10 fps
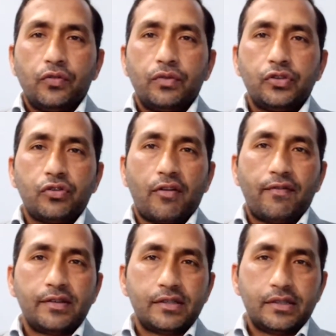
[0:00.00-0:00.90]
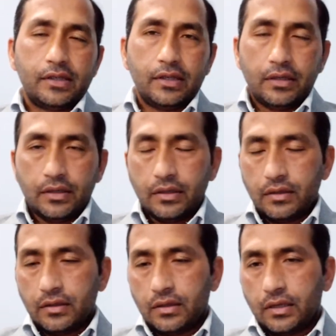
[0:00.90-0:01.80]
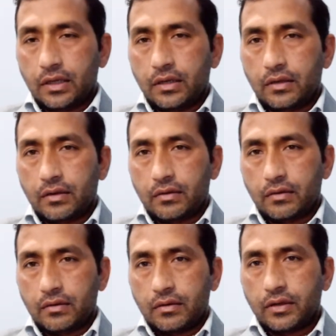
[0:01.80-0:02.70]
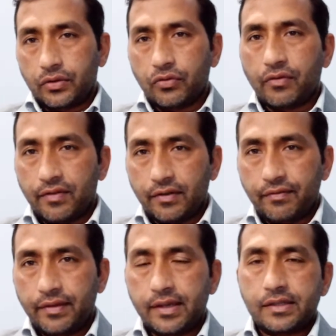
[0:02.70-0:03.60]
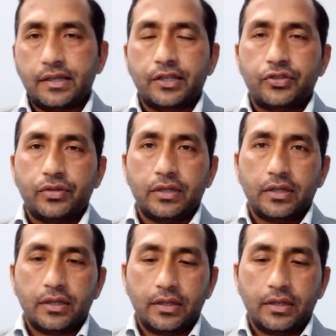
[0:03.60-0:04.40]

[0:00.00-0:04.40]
which you often see in your or you often face actually